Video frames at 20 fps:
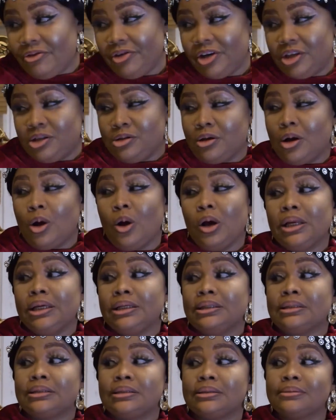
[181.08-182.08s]
free to call
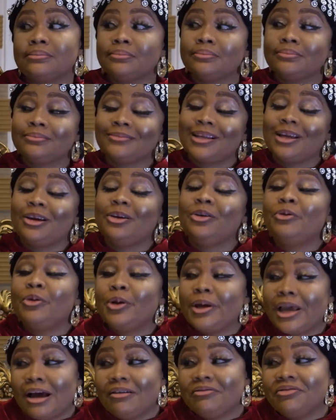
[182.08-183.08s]
it
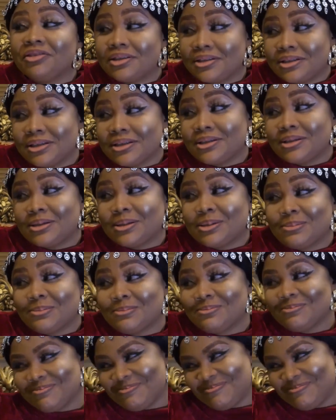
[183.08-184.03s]
royal visits.